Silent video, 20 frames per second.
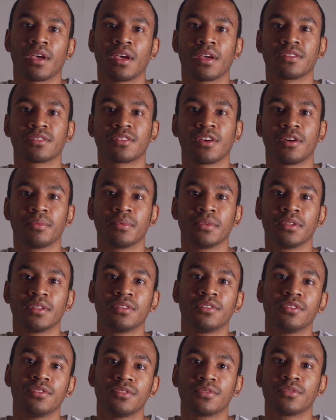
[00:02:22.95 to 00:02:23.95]
has come
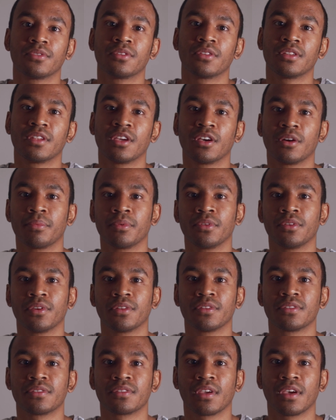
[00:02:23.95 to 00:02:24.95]
in useful in helping you
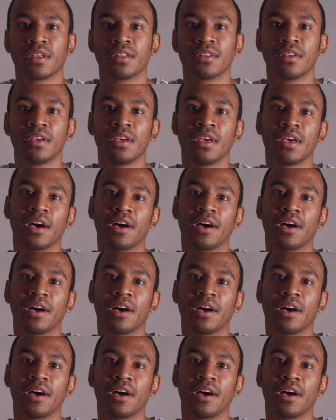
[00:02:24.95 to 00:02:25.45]
understand